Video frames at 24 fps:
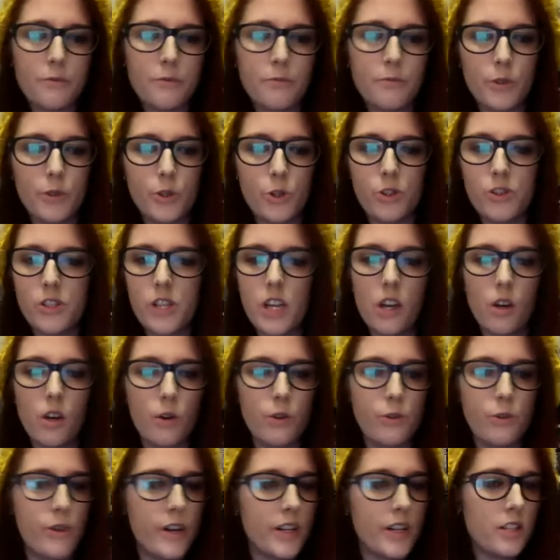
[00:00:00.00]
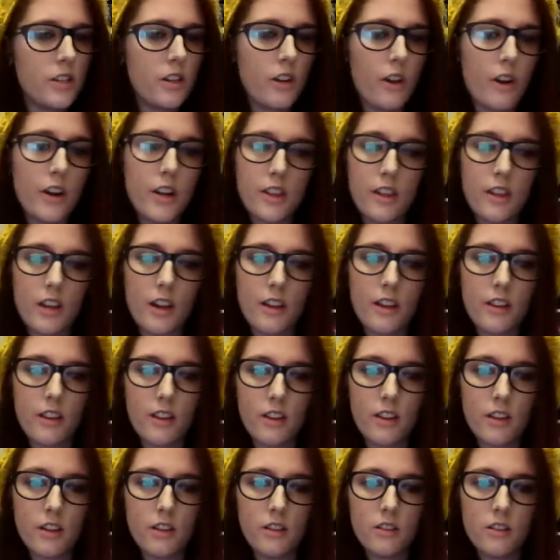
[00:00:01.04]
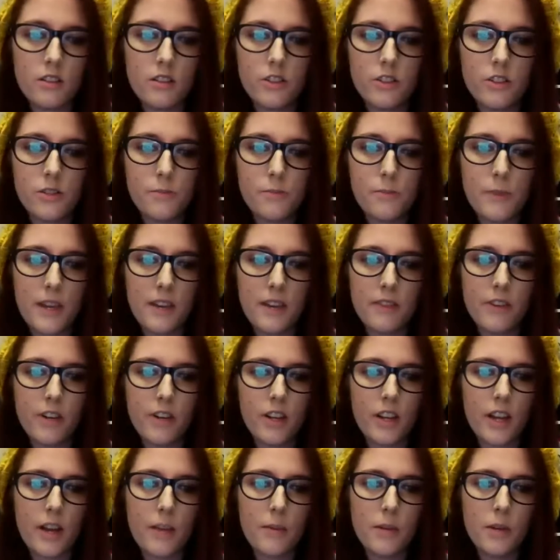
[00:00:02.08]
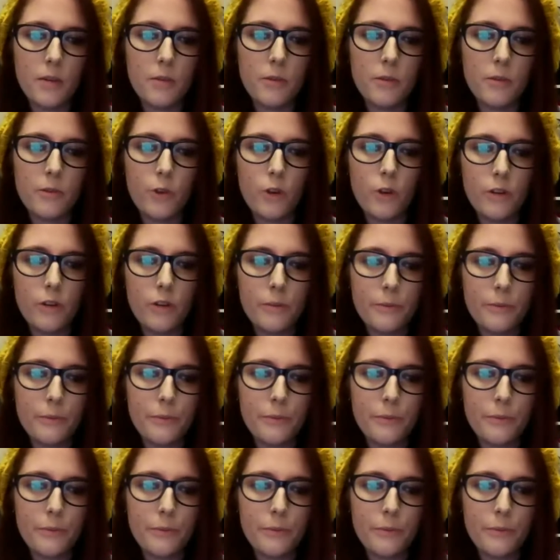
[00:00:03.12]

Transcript: producing or directing or anything other than just being in front of the camera before?